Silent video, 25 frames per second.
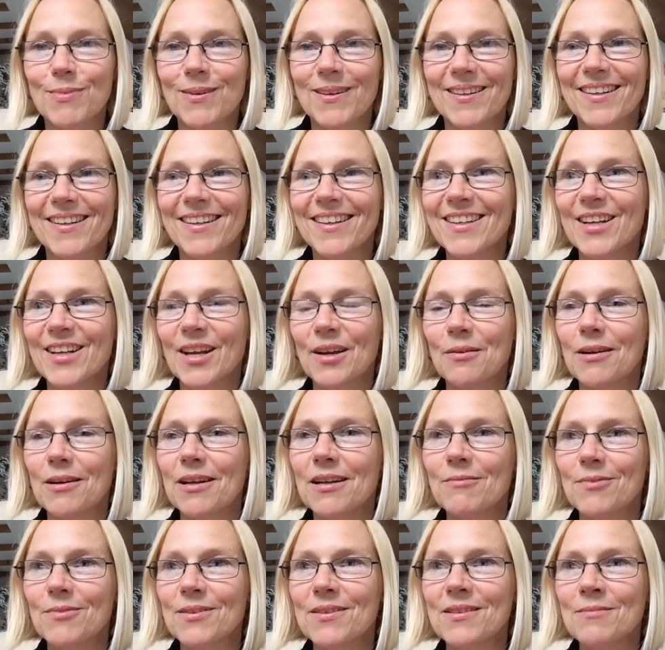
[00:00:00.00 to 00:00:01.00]
But
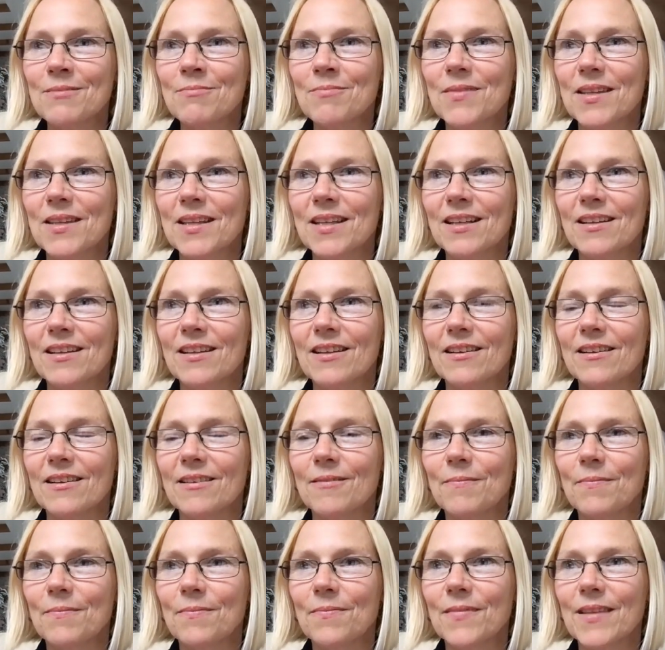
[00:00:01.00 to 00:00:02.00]
it was something
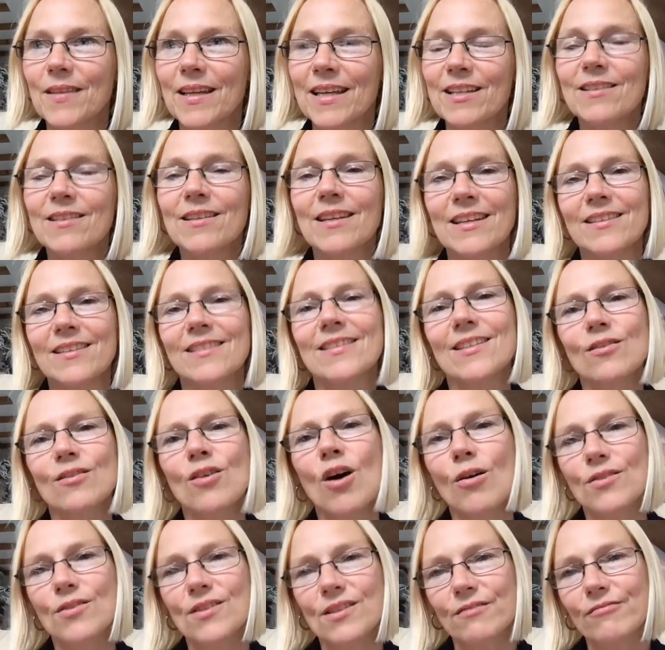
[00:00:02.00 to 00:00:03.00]
that he
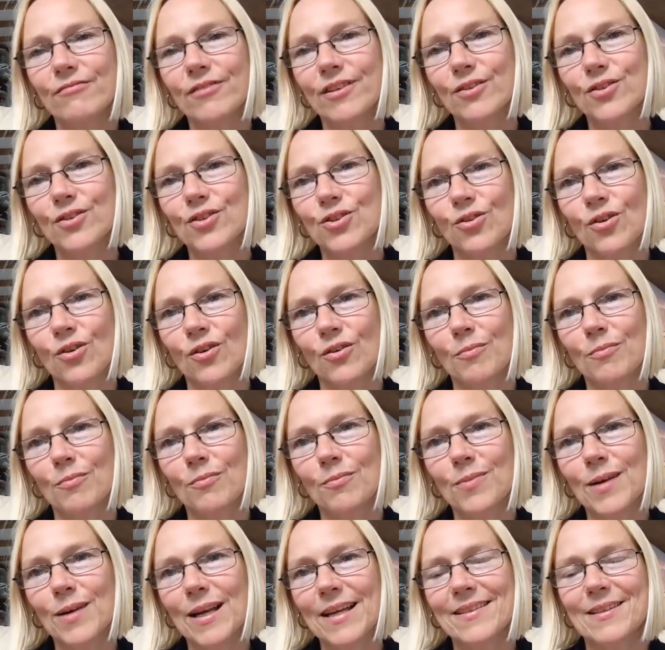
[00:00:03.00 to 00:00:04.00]
still holds a real
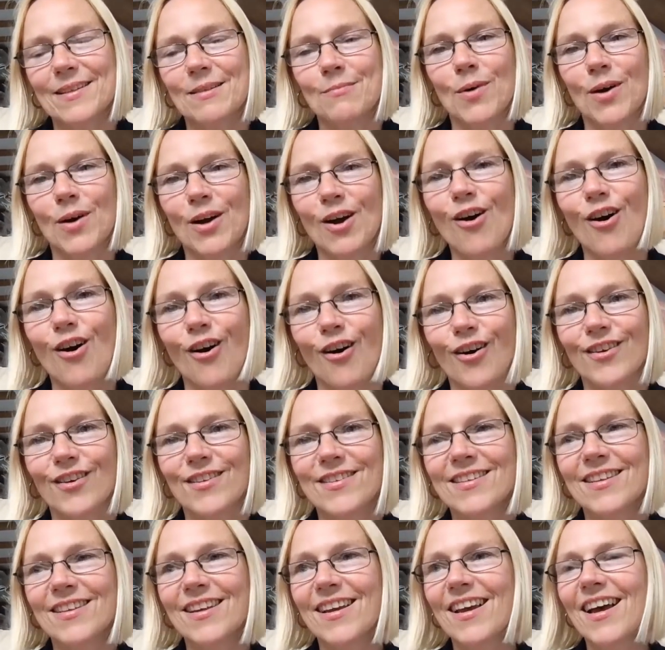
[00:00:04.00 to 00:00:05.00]
strong place in my
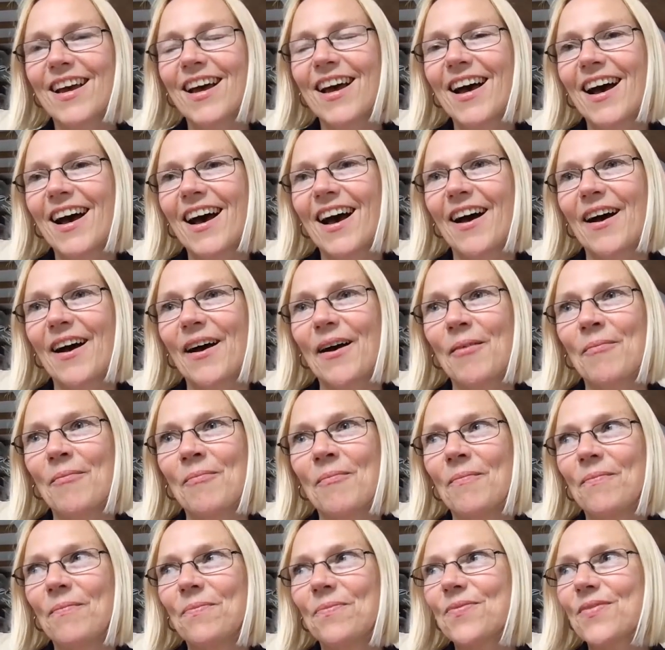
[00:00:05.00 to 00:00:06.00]
heart.
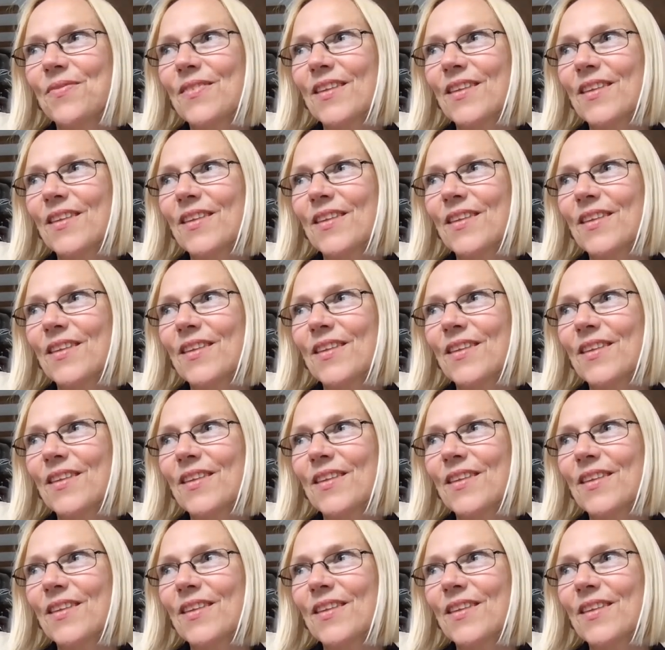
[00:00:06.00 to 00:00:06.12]
But